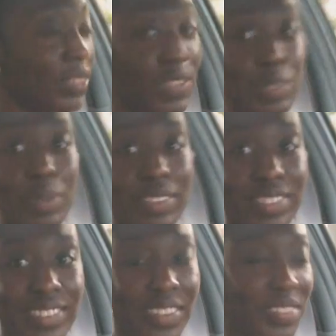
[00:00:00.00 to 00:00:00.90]
invisible.
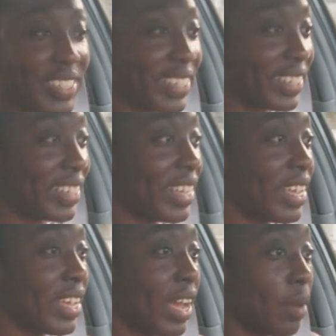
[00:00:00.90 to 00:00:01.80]
No, I'm just
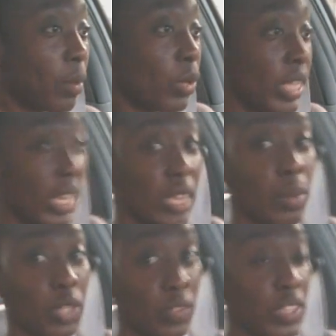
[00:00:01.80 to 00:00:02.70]
kidding. I'm only kidding
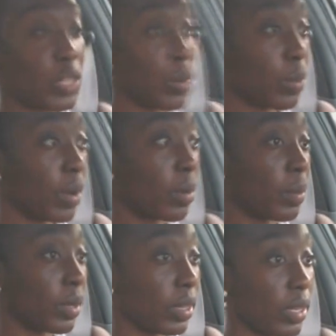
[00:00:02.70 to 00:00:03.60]
about the invincible part,
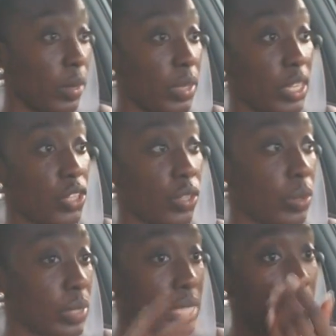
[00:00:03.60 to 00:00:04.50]
but he
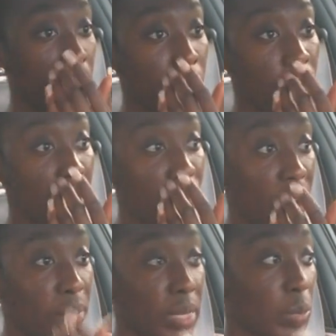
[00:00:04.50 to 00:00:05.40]
literally was standing there for like
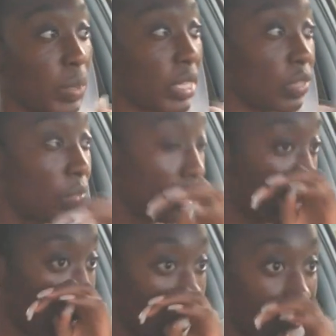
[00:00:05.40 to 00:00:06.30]
five minutes picking his
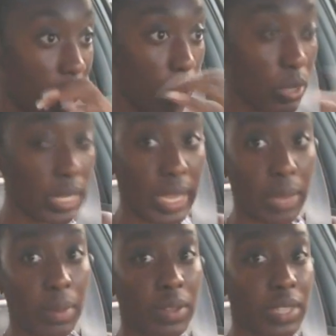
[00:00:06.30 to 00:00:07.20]
face. He didn't even notice I
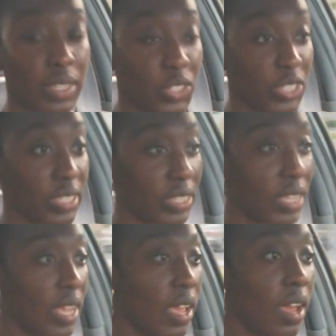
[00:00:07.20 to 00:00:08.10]
came in. I was
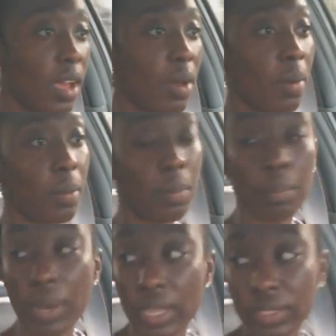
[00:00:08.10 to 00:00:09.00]

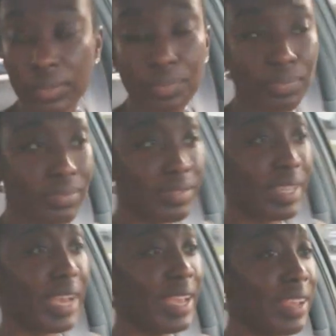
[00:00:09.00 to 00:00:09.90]
like, But
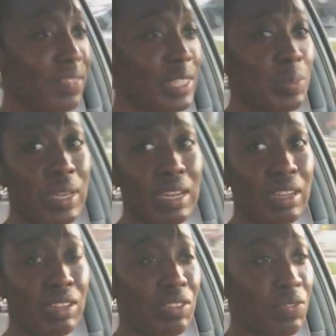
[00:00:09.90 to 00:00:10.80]
I have just been
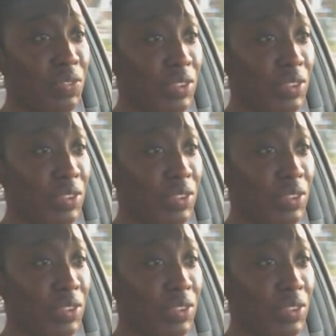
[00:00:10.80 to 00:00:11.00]
another